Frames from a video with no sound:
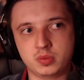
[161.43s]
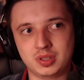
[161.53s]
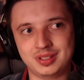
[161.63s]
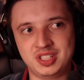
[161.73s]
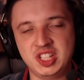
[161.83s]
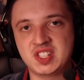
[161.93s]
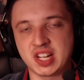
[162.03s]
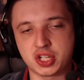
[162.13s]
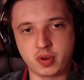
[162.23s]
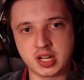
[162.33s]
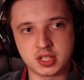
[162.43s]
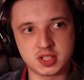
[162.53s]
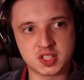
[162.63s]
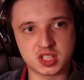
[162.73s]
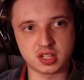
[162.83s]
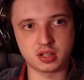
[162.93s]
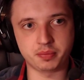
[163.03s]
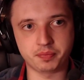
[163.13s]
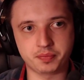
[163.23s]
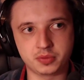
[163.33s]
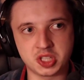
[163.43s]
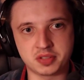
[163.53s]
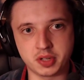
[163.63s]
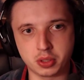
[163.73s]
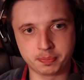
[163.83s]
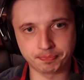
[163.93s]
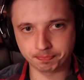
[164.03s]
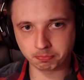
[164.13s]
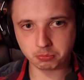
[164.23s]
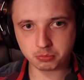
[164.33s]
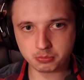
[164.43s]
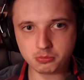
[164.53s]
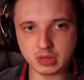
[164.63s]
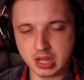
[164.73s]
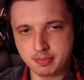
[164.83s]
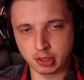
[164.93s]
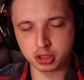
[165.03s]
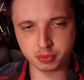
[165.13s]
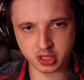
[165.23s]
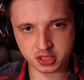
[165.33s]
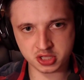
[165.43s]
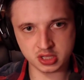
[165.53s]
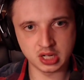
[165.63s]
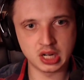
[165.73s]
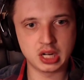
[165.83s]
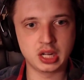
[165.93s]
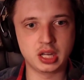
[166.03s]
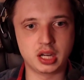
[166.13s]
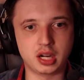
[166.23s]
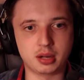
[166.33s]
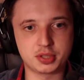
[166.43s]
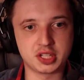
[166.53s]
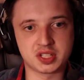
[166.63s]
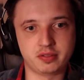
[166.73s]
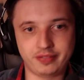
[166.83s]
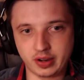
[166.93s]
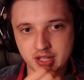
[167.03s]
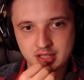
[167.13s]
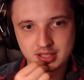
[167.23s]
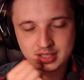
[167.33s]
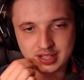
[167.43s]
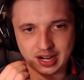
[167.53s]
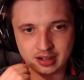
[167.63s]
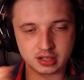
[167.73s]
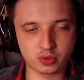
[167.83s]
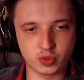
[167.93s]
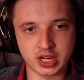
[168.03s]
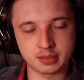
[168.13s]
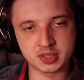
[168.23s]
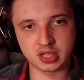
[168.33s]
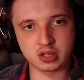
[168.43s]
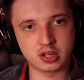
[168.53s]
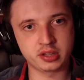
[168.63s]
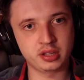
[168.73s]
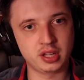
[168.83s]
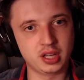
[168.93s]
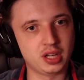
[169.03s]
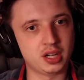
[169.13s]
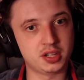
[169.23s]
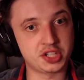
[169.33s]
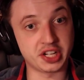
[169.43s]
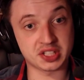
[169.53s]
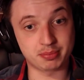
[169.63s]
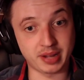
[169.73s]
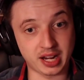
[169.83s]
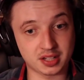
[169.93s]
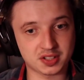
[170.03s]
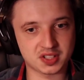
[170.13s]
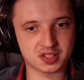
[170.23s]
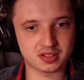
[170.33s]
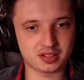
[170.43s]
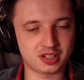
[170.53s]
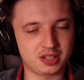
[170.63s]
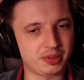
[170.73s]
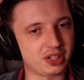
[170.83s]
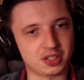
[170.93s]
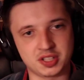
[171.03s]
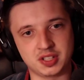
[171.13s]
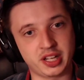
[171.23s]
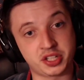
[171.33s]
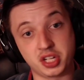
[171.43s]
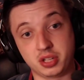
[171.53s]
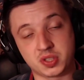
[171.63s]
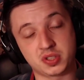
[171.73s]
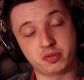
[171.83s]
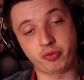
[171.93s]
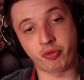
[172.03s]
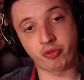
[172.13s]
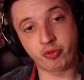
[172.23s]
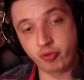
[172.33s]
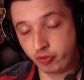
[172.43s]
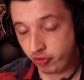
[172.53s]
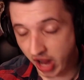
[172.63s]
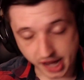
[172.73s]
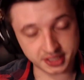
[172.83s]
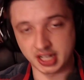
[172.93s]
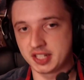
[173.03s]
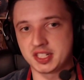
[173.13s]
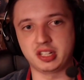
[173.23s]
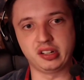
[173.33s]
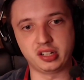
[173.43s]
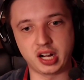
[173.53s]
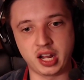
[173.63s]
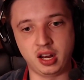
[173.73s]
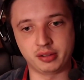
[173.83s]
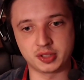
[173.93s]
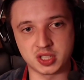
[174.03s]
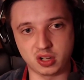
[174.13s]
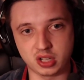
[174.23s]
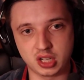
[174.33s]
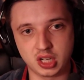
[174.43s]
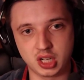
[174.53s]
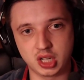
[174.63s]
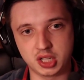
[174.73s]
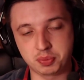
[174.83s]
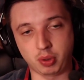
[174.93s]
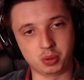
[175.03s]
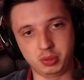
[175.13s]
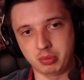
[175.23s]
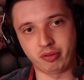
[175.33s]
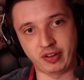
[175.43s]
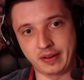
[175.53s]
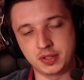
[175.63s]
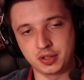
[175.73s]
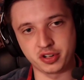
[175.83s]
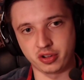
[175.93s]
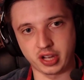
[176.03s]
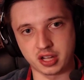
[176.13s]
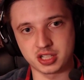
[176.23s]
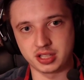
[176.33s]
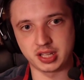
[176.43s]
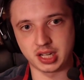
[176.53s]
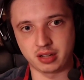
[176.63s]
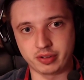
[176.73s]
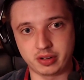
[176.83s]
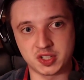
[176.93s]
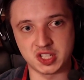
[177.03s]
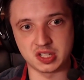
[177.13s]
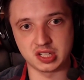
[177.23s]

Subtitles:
desaturated this video in post-production. She has a very dark red lipstick on. She has the bangs. Oh my god, like she looks fantastic here. I love this look. It's probably my favorite Yuju look actually that I have ever seen.